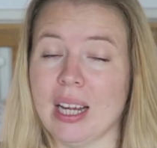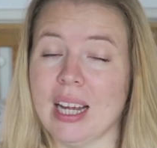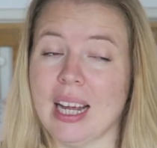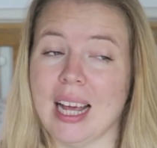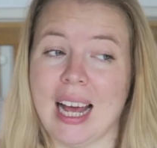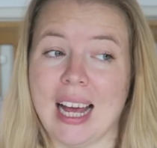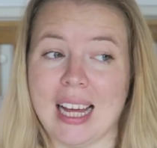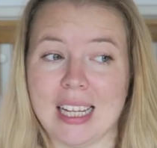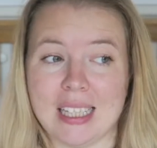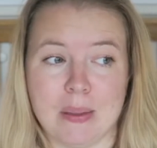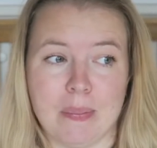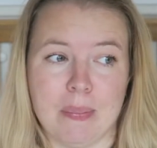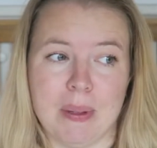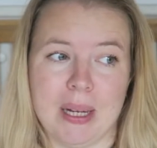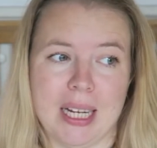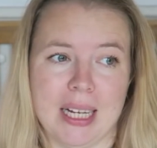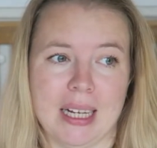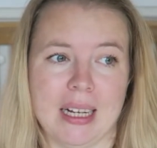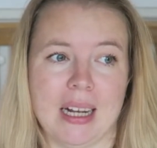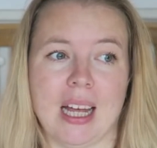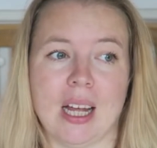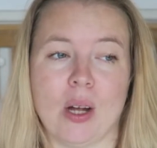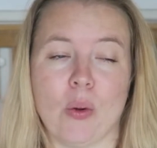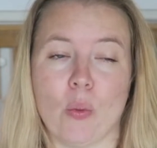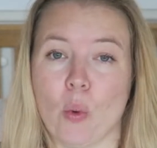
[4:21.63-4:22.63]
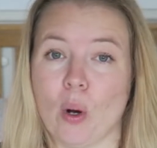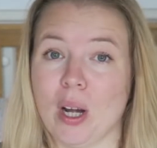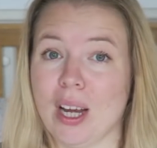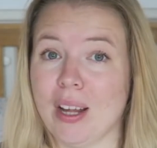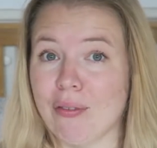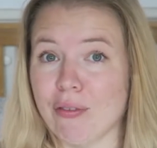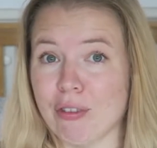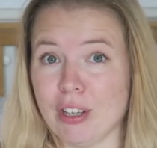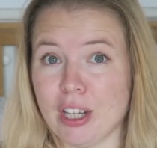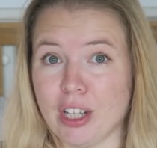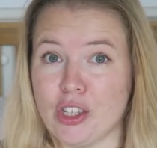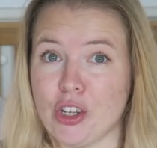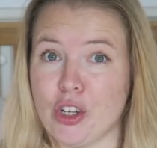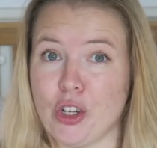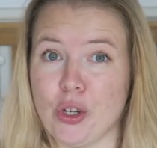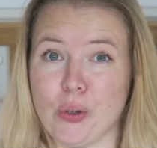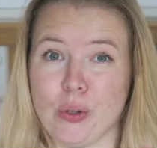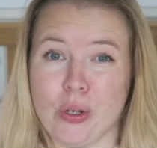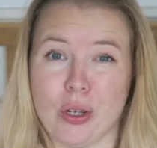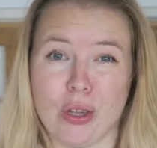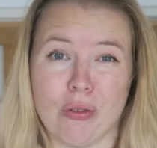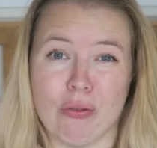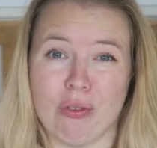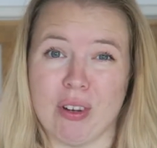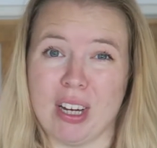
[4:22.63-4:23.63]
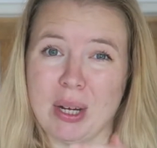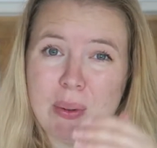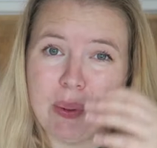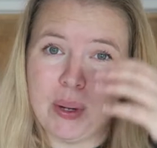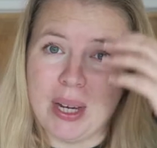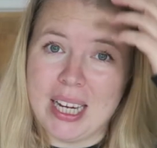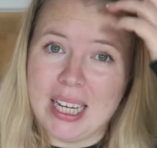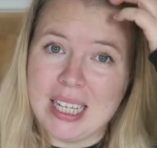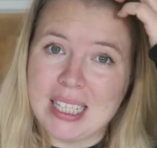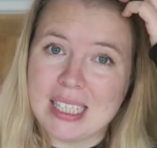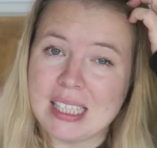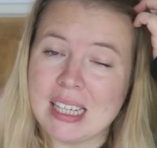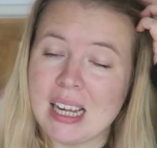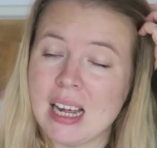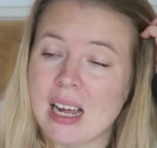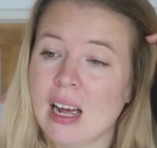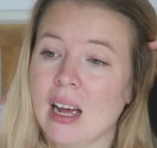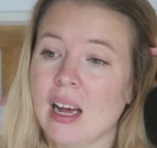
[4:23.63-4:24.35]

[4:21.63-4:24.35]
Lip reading: It had been like 1 every 2 to 3 weeks,